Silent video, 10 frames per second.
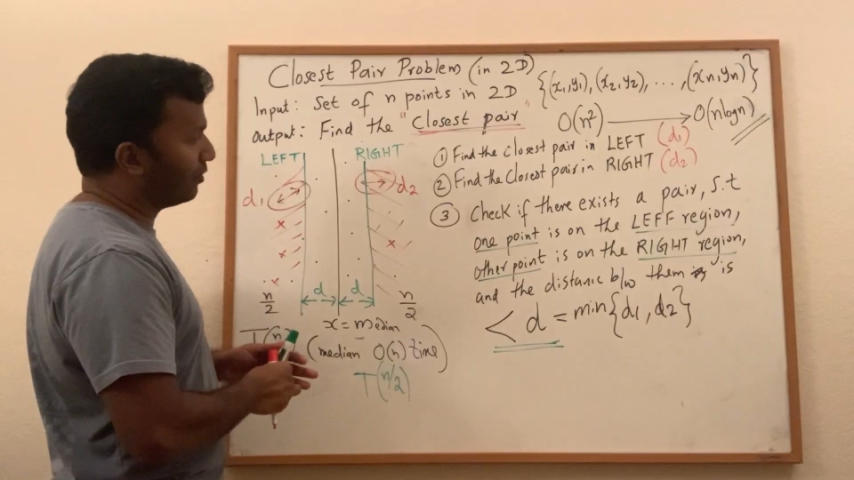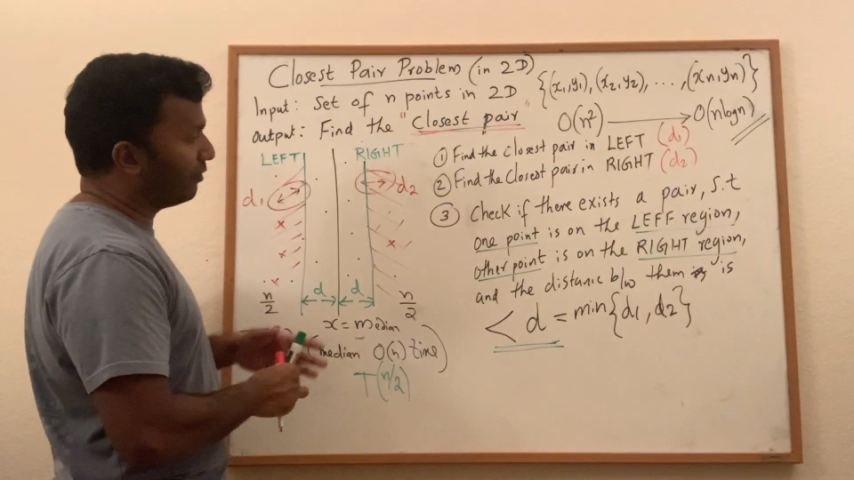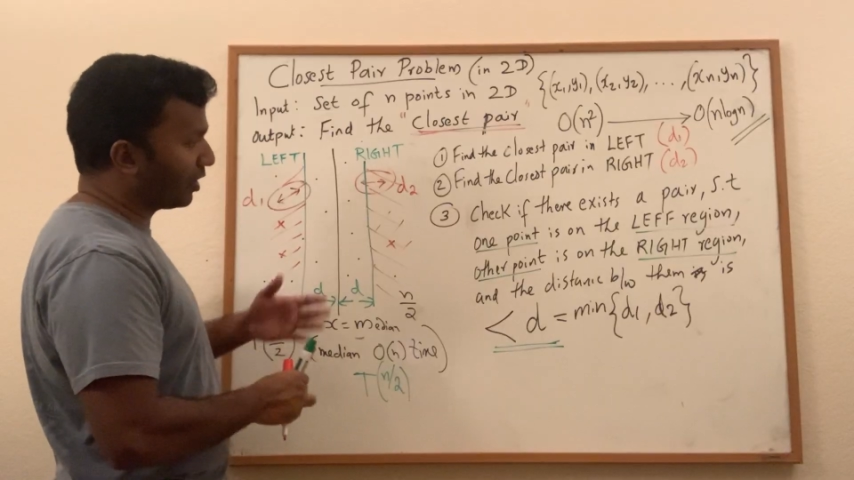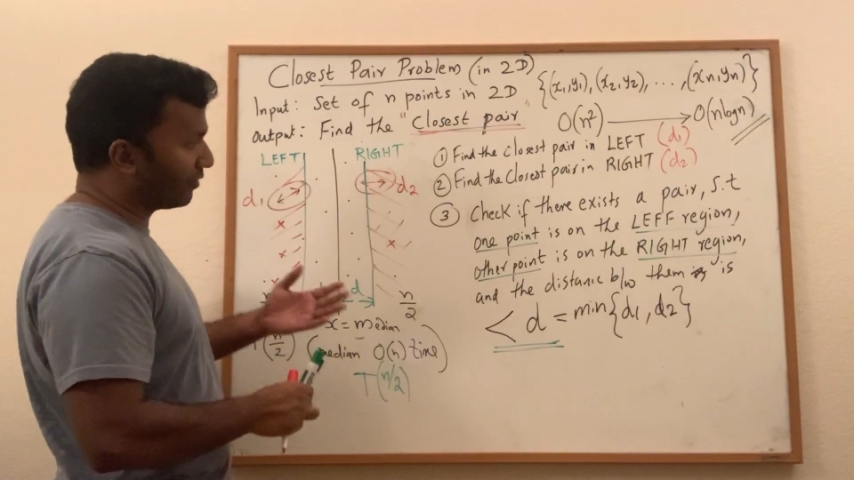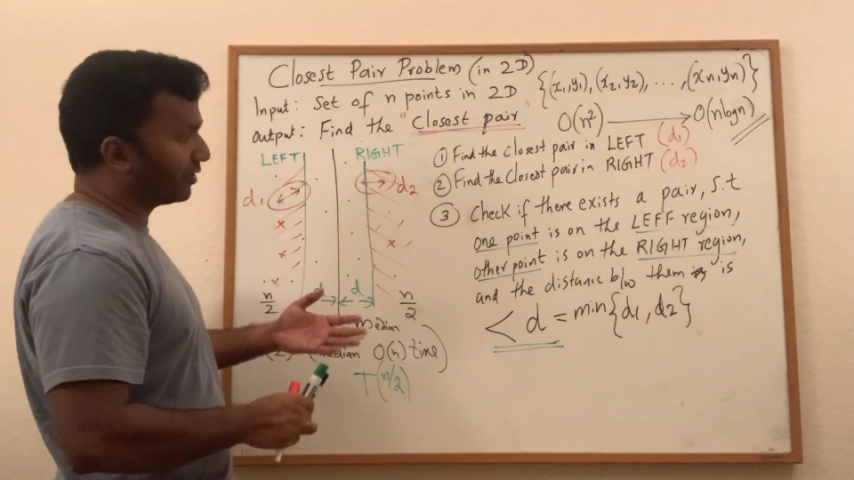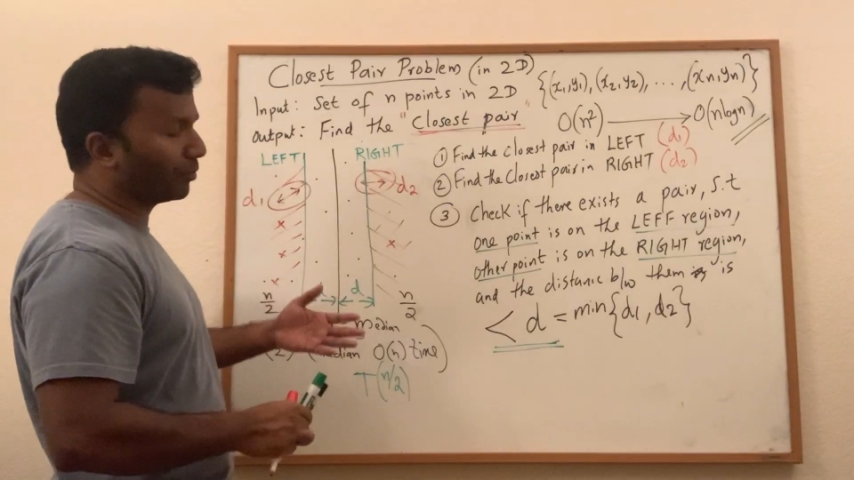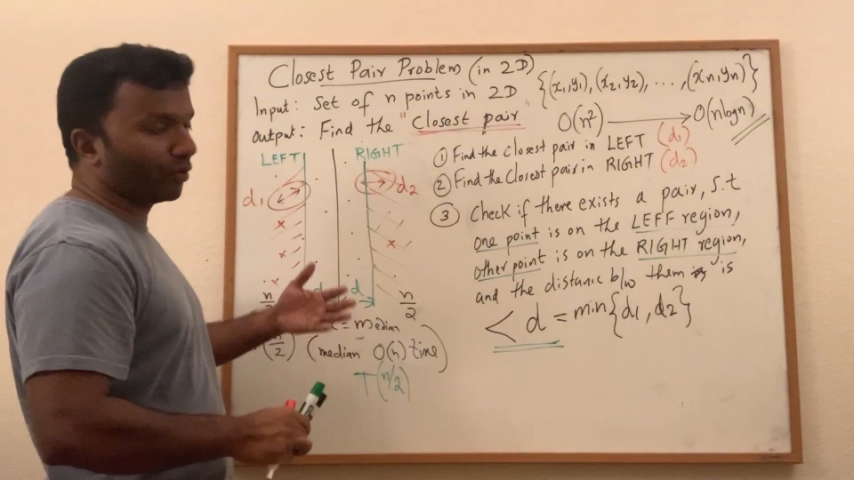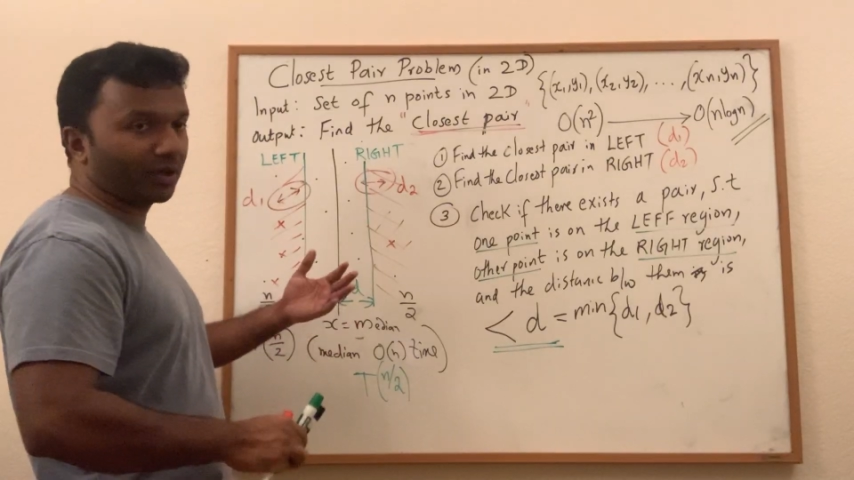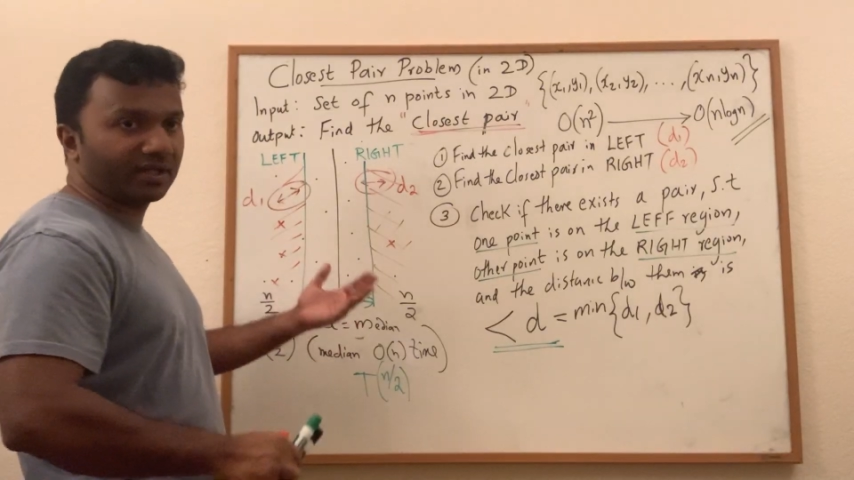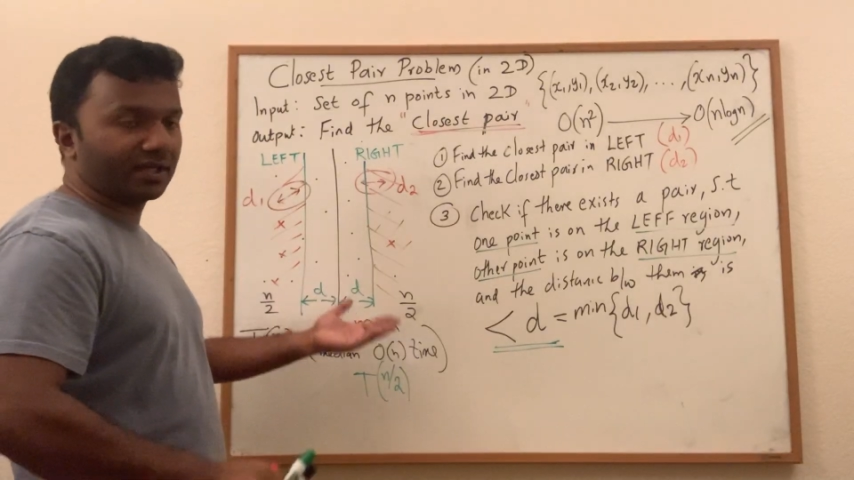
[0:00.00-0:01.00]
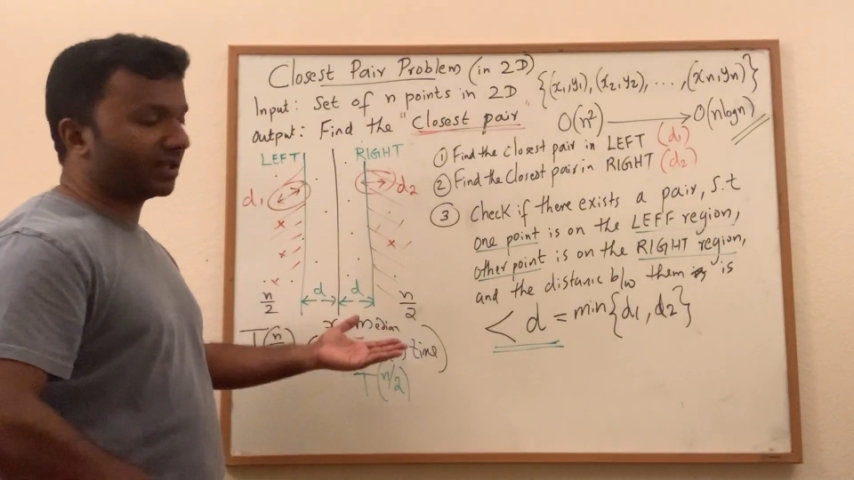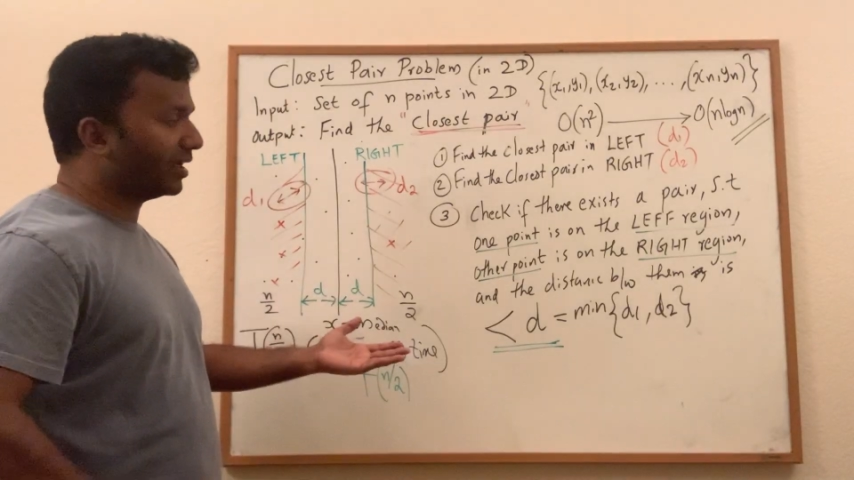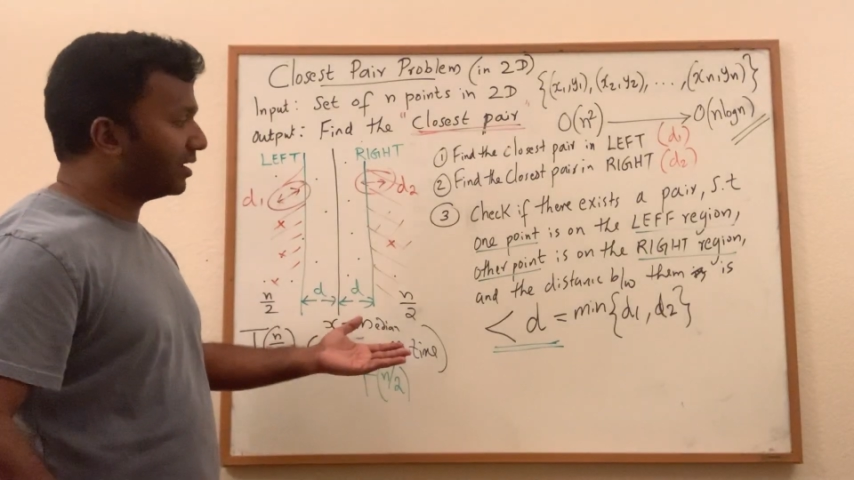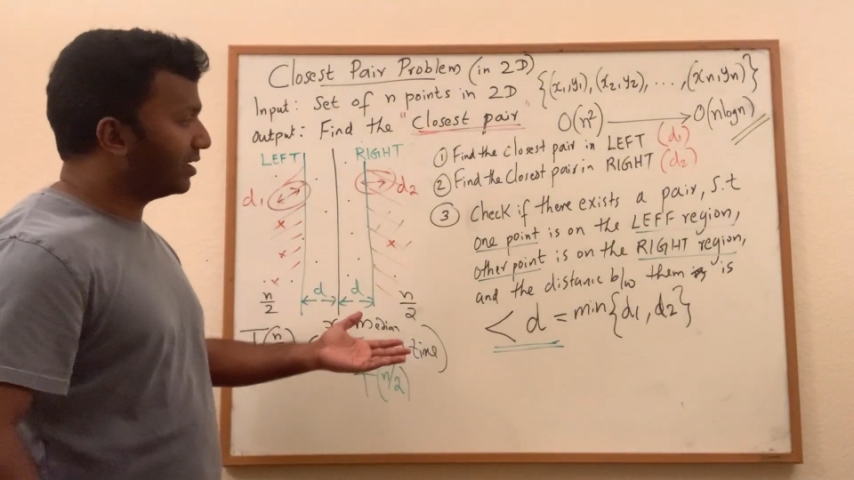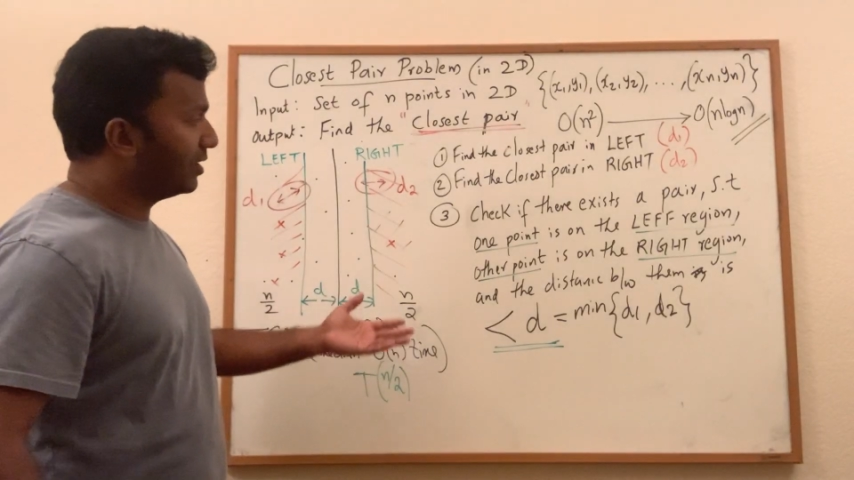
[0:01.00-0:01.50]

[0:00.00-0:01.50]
one of the point in the